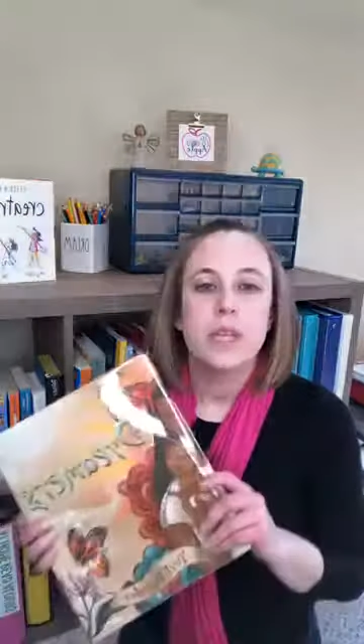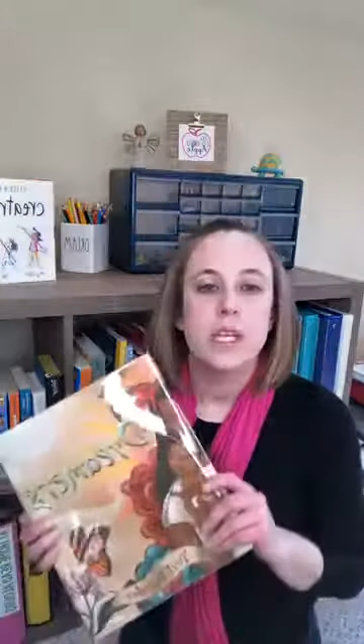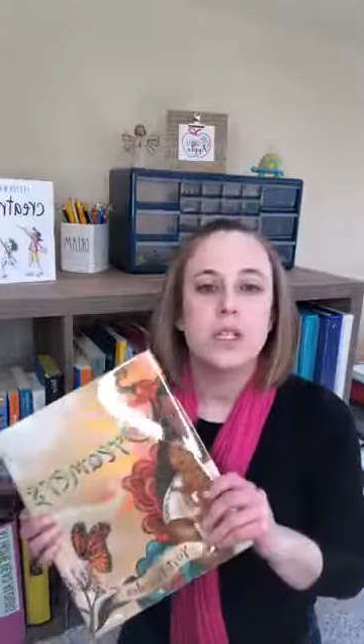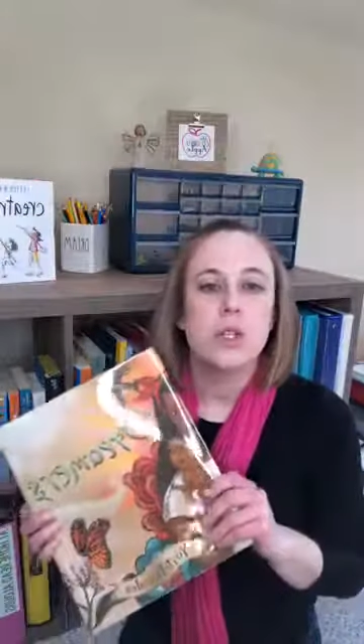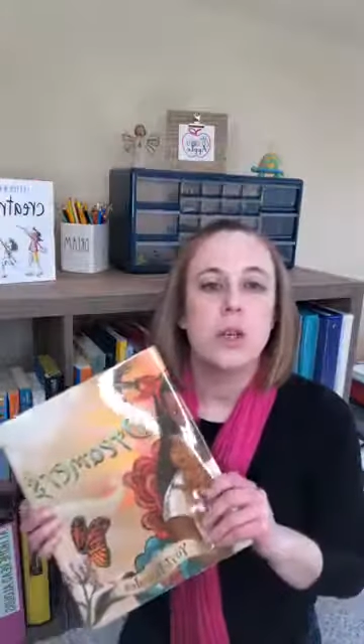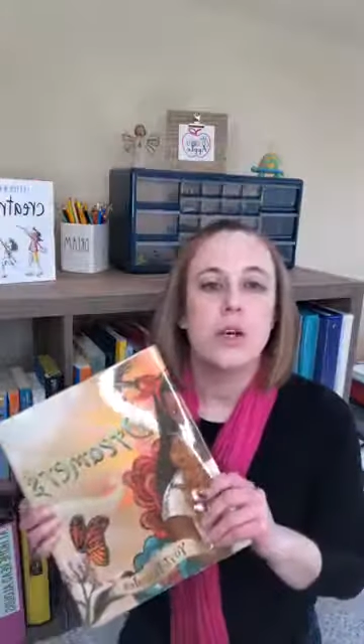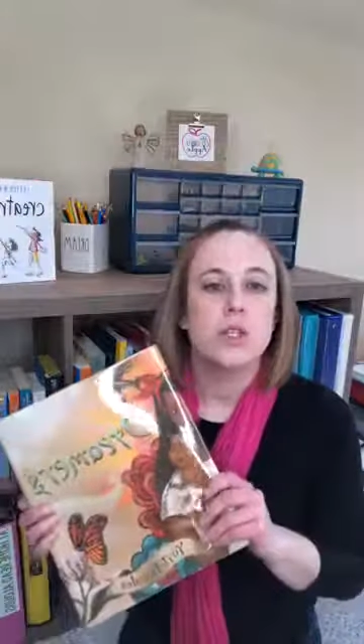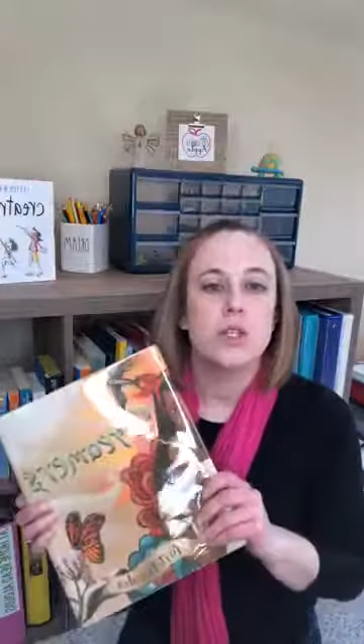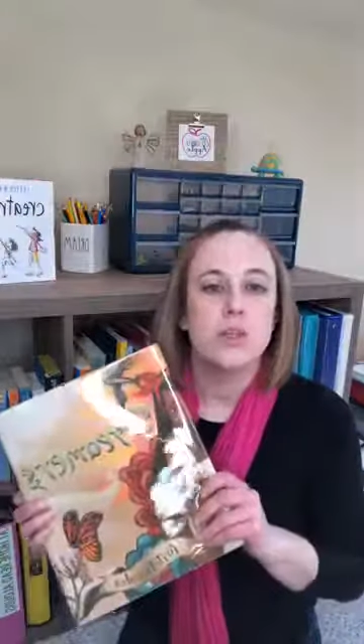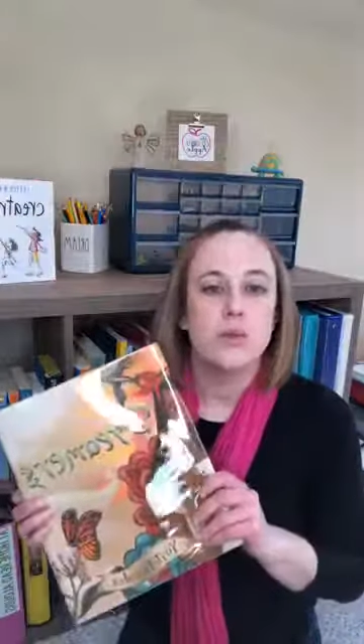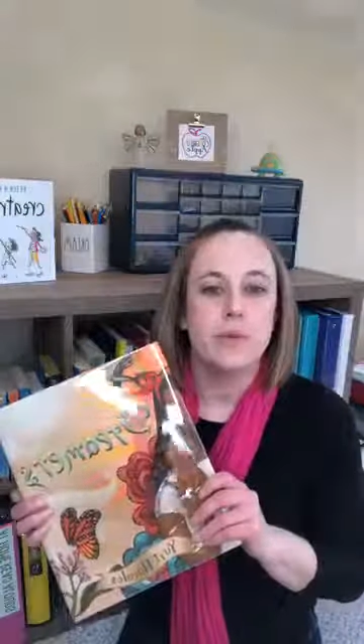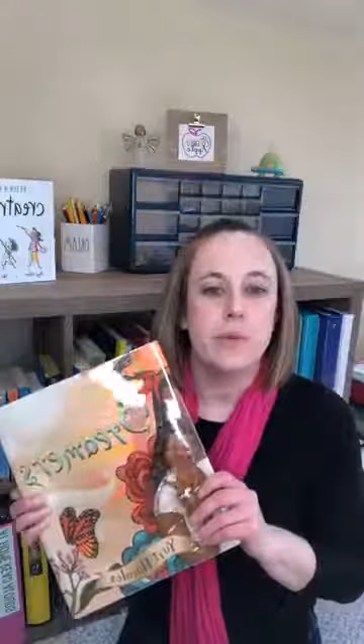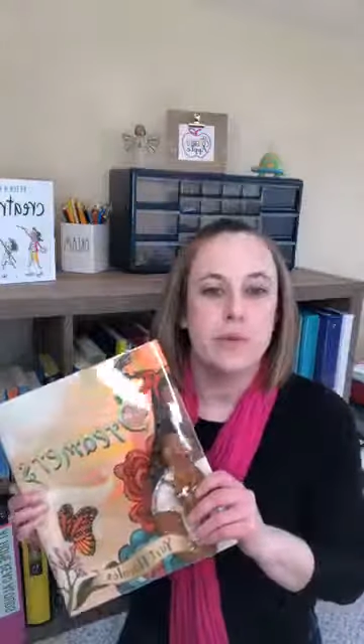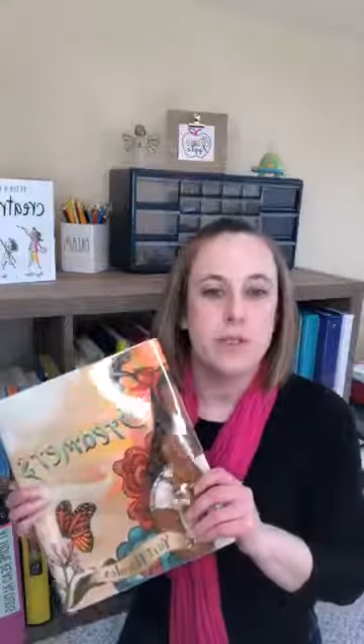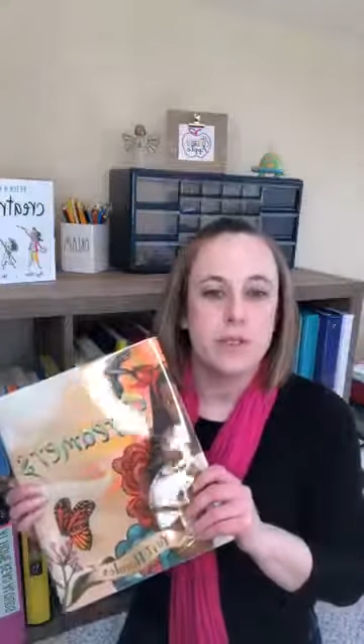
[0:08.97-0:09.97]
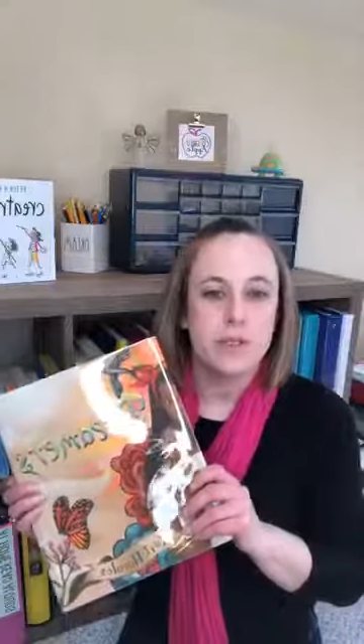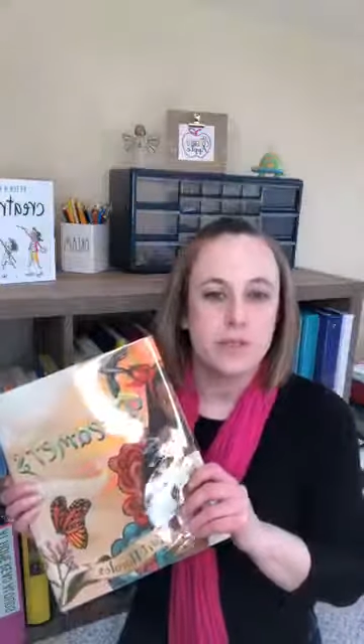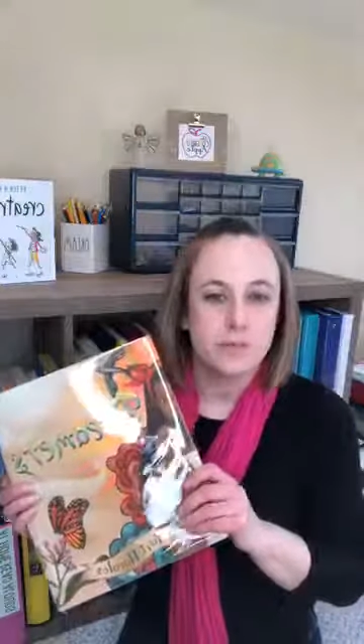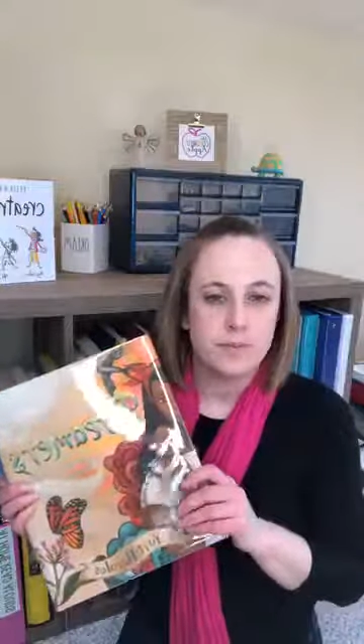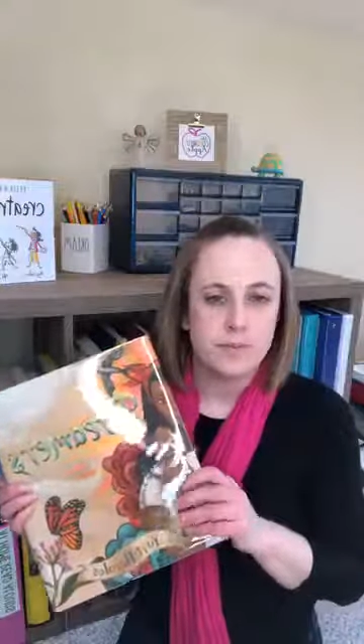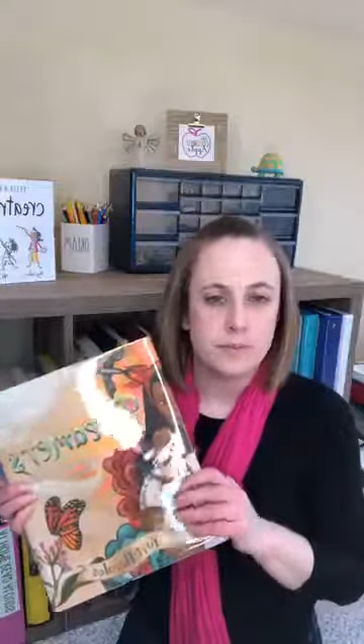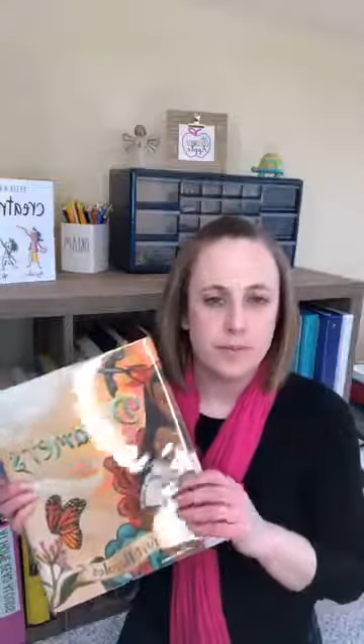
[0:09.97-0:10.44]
It's called Dreamers.